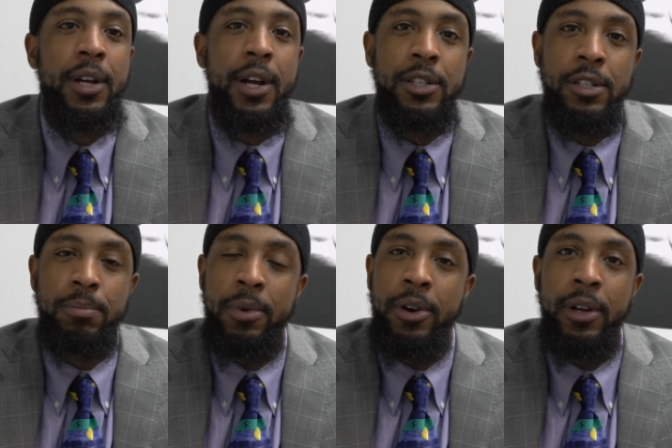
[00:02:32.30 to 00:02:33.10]
I just
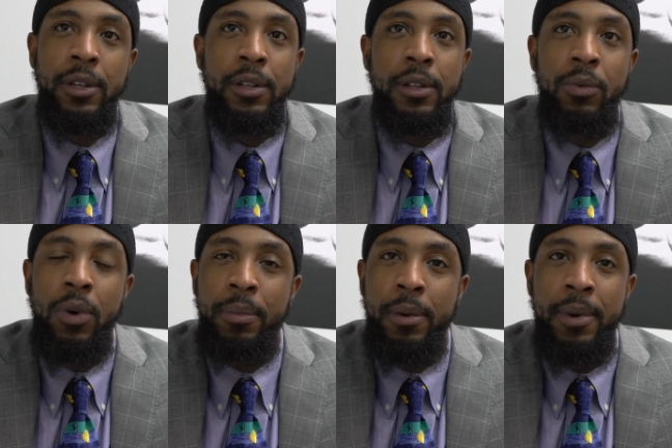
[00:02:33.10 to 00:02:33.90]
married the
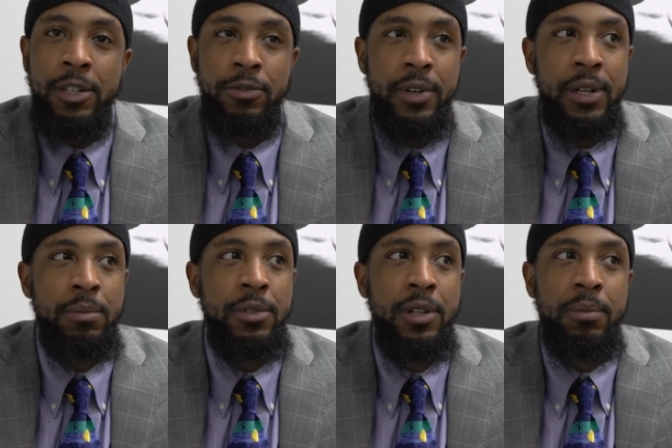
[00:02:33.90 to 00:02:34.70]
woman of my
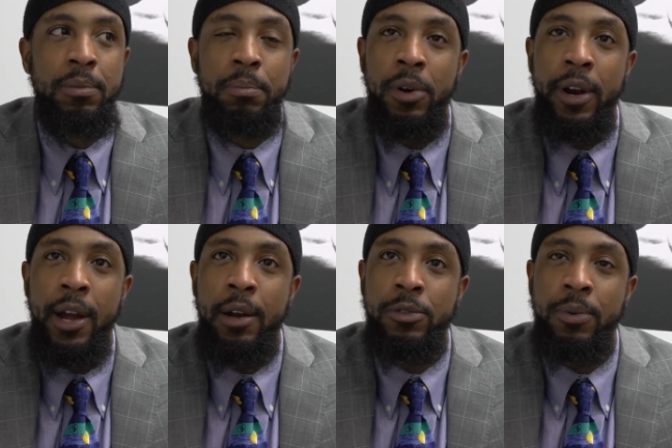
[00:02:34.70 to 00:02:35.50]
dreams and bought a
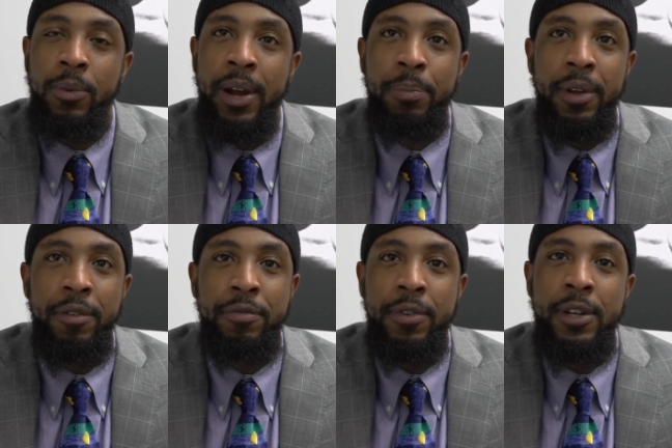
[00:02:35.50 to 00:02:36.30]
house with a white
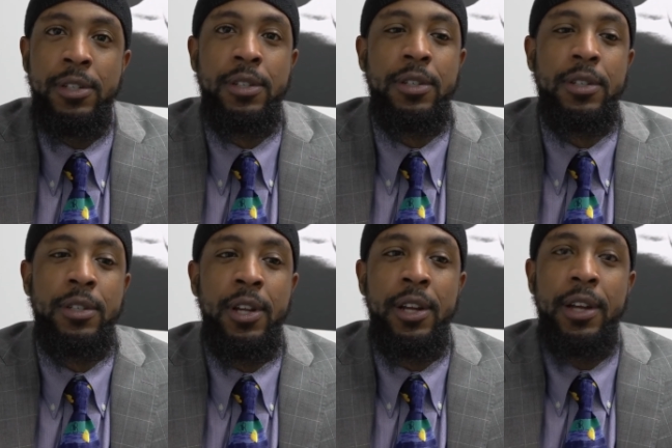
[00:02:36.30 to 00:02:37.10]
picket fence,
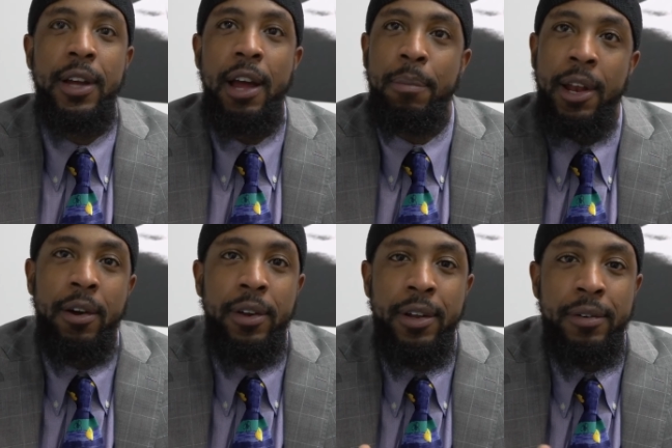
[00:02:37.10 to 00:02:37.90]
that I've been
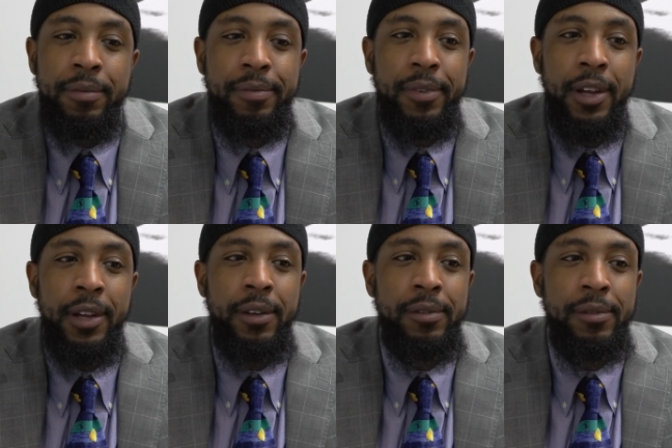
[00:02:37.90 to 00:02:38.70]
out here
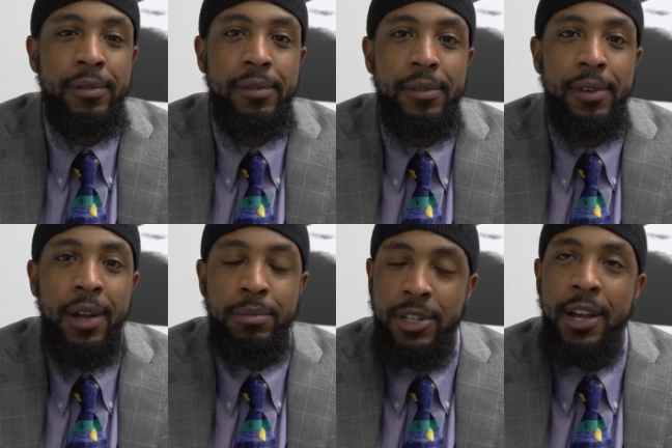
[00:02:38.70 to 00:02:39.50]
and
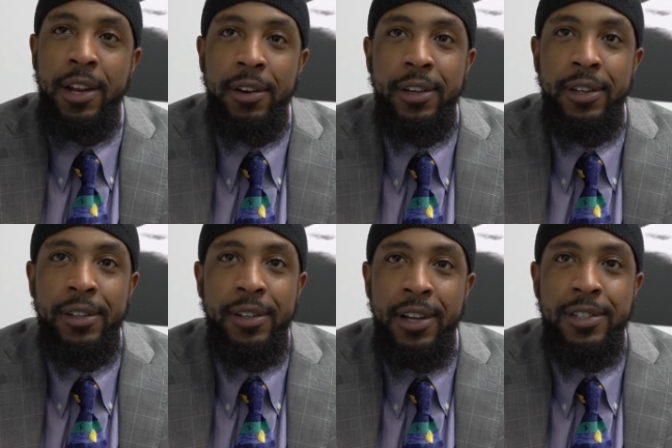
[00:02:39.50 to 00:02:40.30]
I'm staying out here.
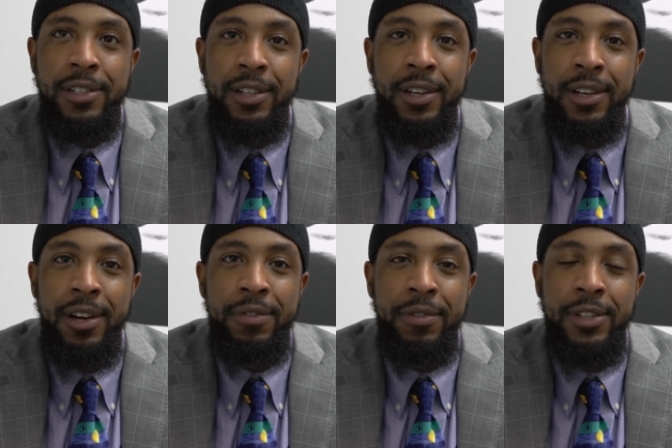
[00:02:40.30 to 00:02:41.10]
That's
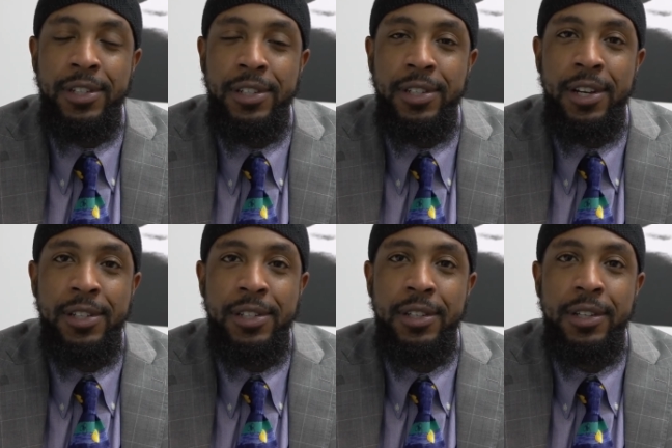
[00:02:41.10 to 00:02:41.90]
enough of a
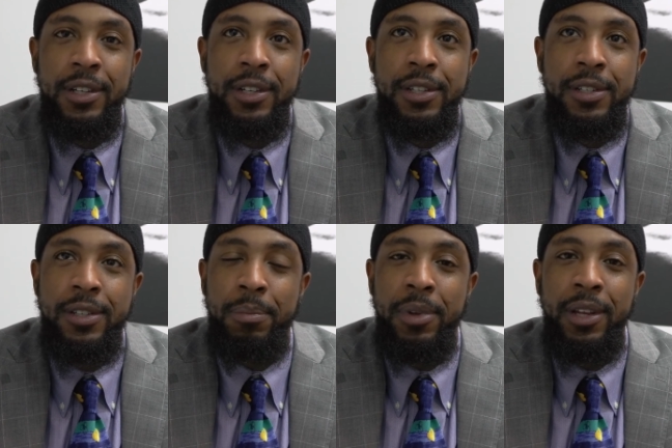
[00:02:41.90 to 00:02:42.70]
success
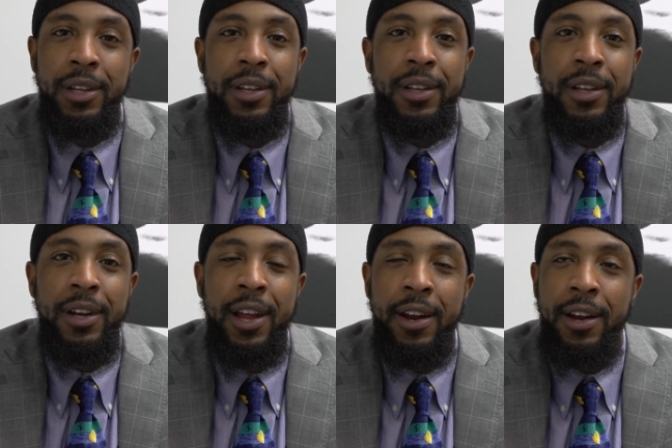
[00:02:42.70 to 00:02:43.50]
to me than
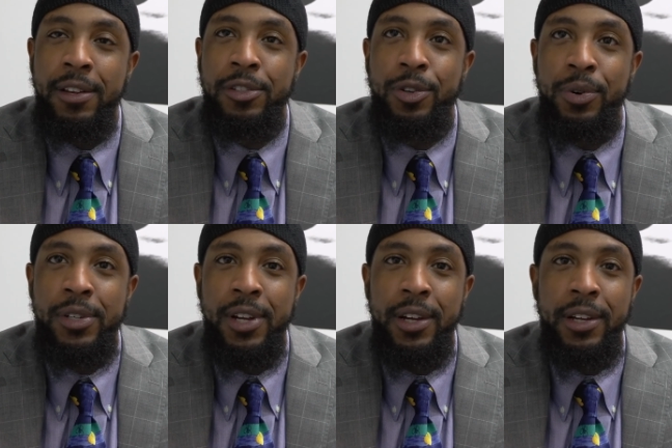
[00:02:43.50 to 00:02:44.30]
a lot of other
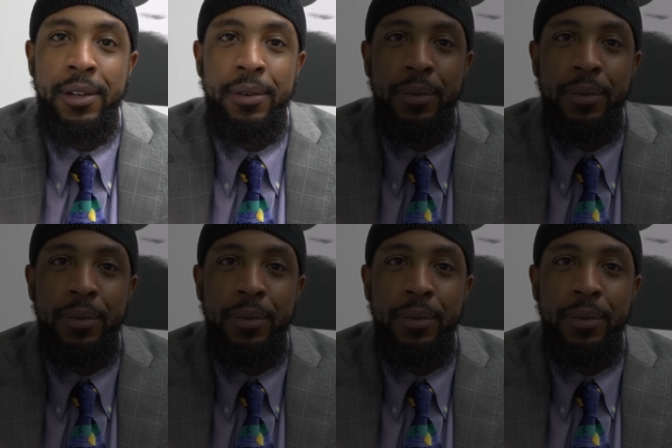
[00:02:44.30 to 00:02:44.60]
stories I hear.